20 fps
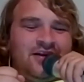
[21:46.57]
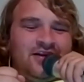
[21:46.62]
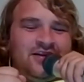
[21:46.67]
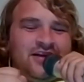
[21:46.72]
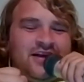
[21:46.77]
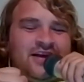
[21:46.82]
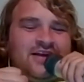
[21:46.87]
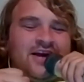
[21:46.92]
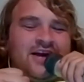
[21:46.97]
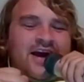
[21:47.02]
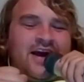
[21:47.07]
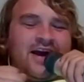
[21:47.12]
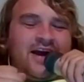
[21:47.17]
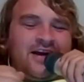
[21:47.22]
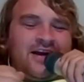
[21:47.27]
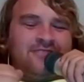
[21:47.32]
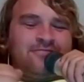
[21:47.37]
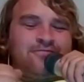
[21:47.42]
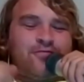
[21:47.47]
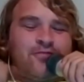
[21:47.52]
Like
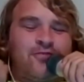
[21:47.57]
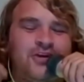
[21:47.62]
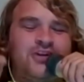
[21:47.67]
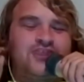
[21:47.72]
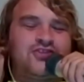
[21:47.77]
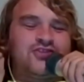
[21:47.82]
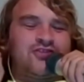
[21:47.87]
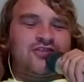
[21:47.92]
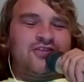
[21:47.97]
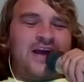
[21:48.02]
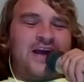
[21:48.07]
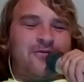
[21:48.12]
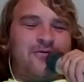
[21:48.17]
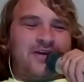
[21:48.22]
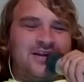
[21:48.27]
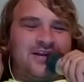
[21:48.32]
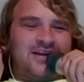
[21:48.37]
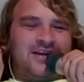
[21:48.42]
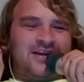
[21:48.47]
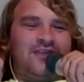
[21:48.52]
I'm pretty sure that
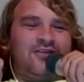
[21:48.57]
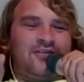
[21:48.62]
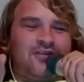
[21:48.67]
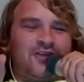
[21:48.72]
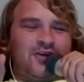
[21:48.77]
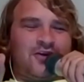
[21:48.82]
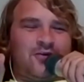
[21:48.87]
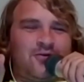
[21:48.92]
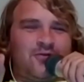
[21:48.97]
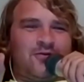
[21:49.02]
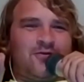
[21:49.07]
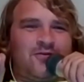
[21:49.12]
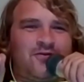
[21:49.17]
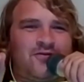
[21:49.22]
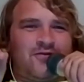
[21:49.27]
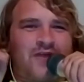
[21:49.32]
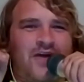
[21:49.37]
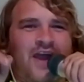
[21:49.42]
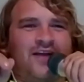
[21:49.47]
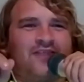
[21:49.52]
would kill you
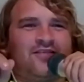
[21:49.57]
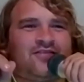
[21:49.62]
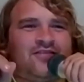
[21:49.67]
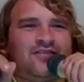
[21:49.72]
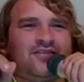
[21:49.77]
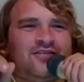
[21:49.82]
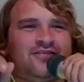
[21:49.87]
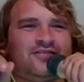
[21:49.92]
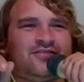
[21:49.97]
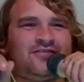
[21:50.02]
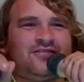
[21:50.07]
faster.